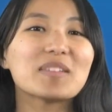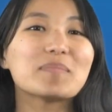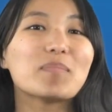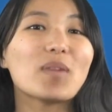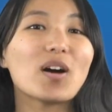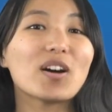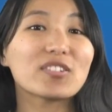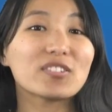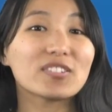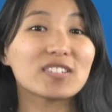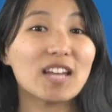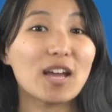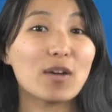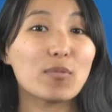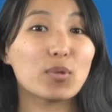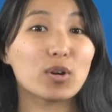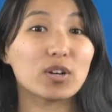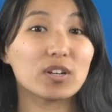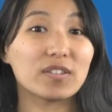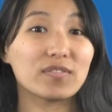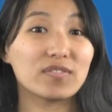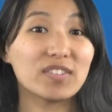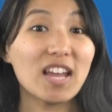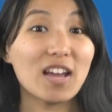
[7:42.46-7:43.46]
the modern
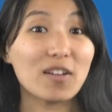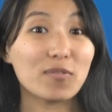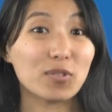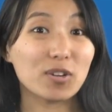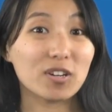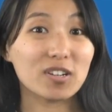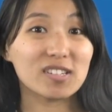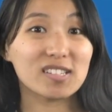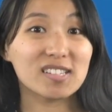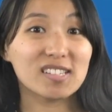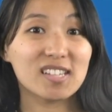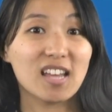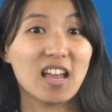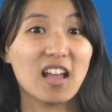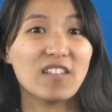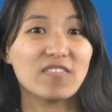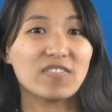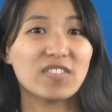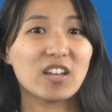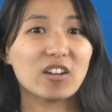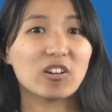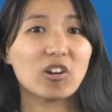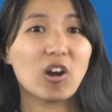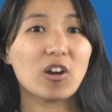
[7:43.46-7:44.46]
network of networks,
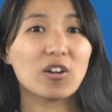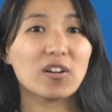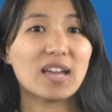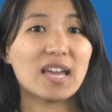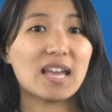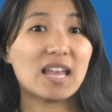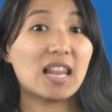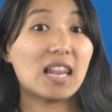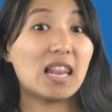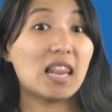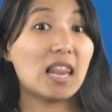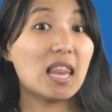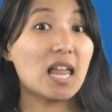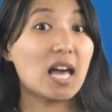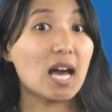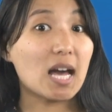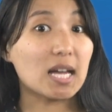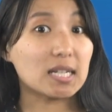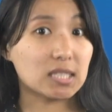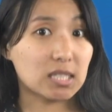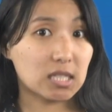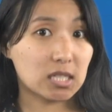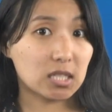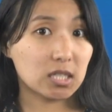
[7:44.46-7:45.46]
there are a
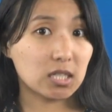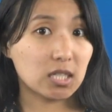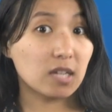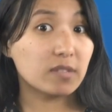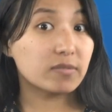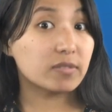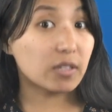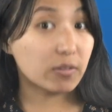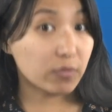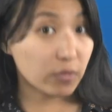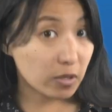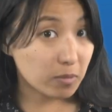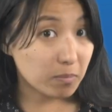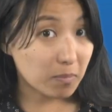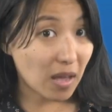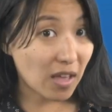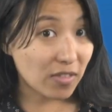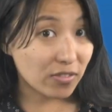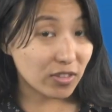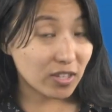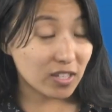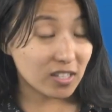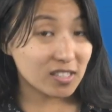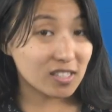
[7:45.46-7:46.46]
lot of different
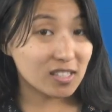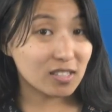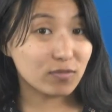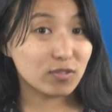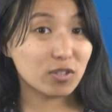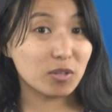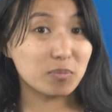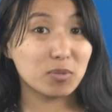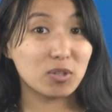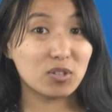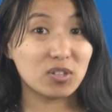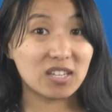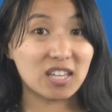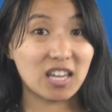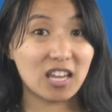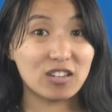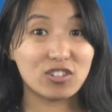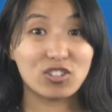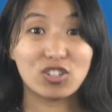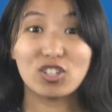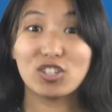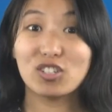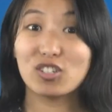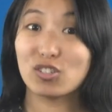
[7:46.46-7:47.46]
methods of
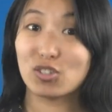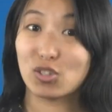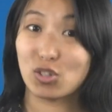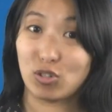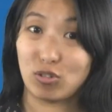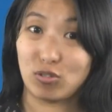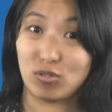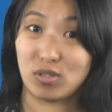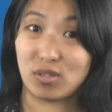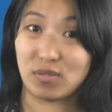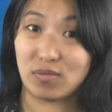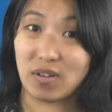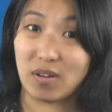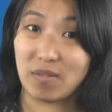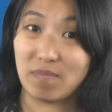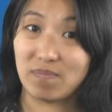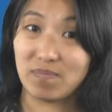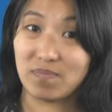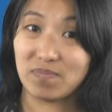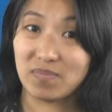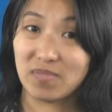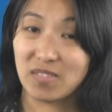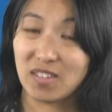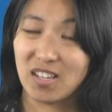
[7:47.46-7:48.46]
communication to choose
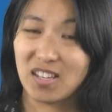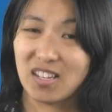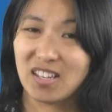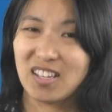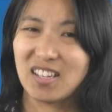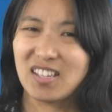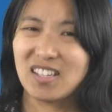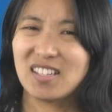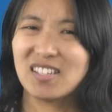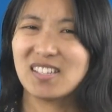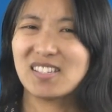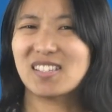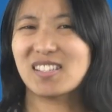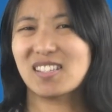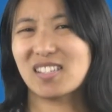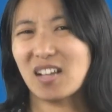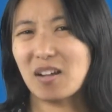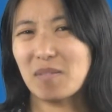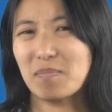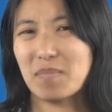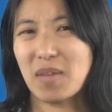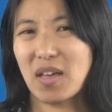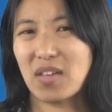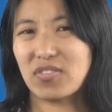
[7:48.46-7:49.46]
from.
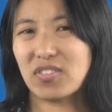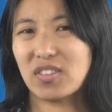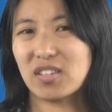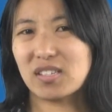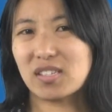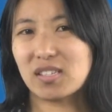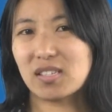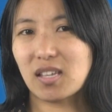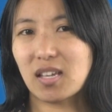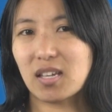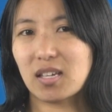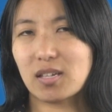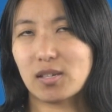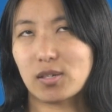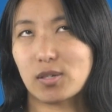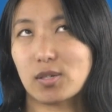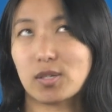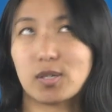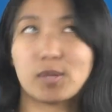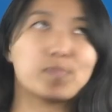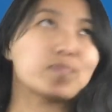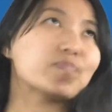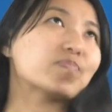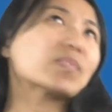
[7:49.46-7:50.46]
Some methods,
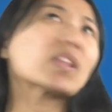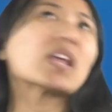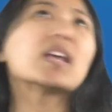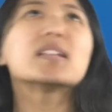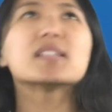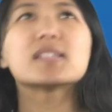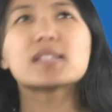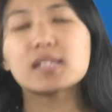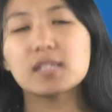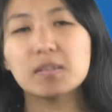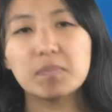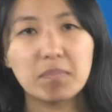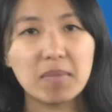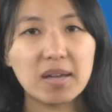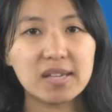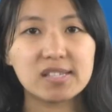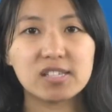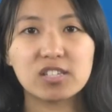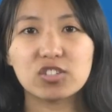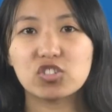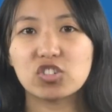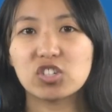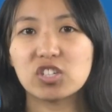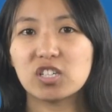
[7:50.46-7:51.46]
like instant
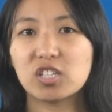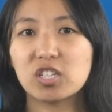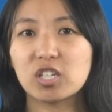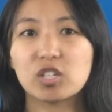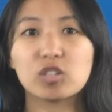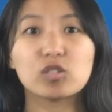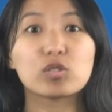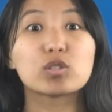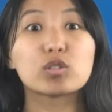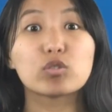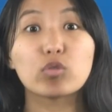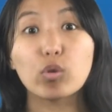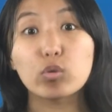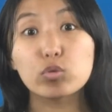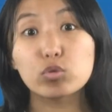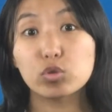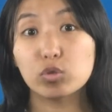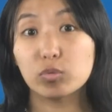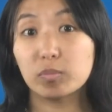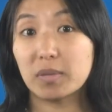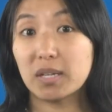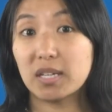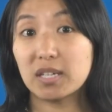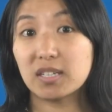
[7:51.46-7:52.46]
messaging,
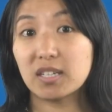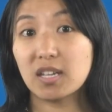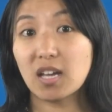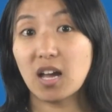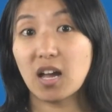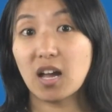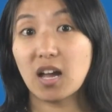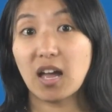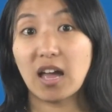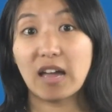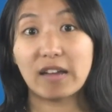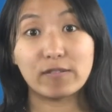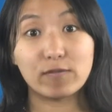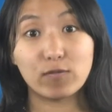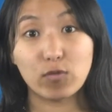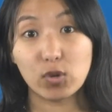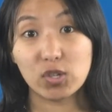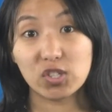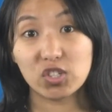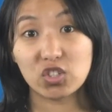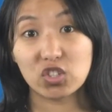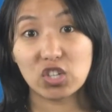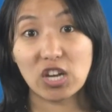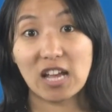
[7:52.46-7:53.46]
social media, and
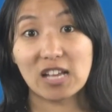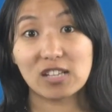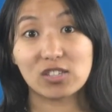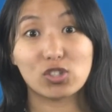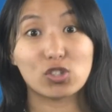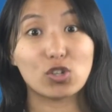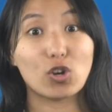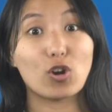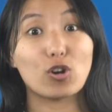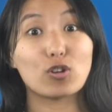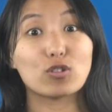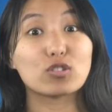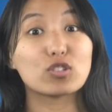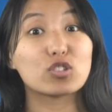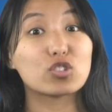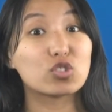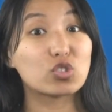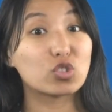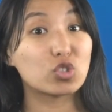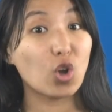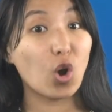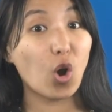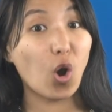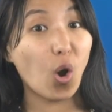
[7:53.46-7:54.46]
voice chats, are
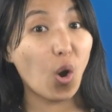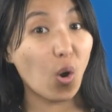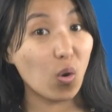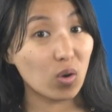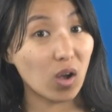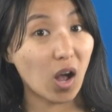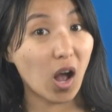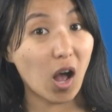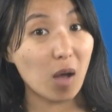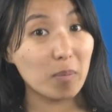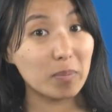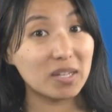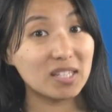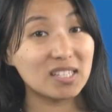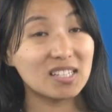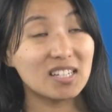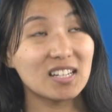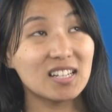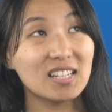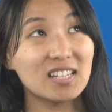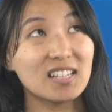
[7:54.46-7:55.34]
so common